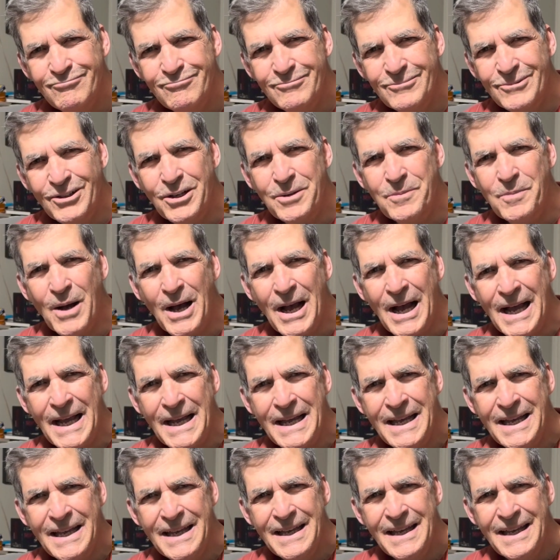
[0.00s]
Goodbye,
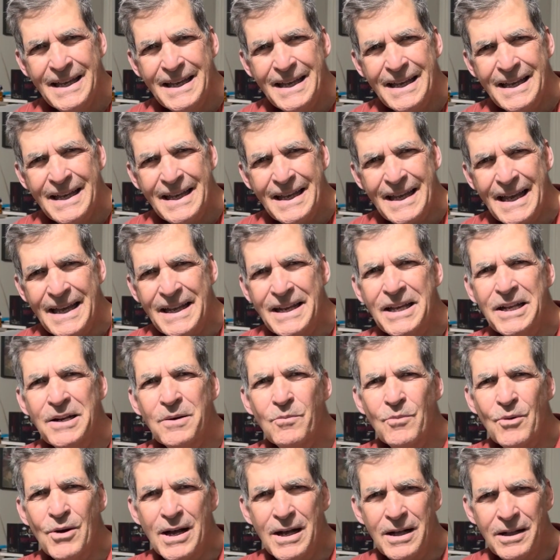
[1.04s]
and hit 'em
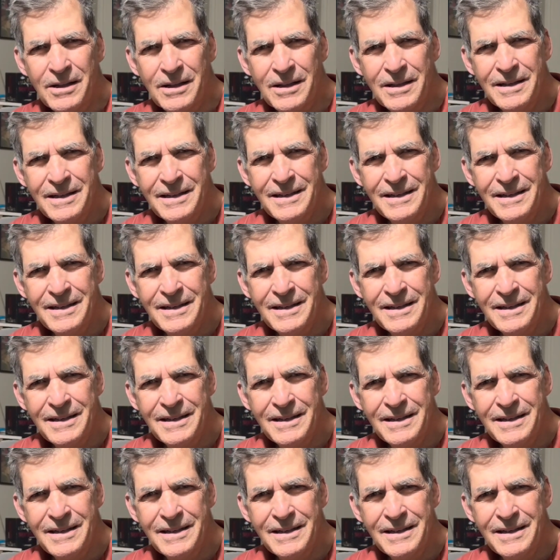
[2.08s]
well,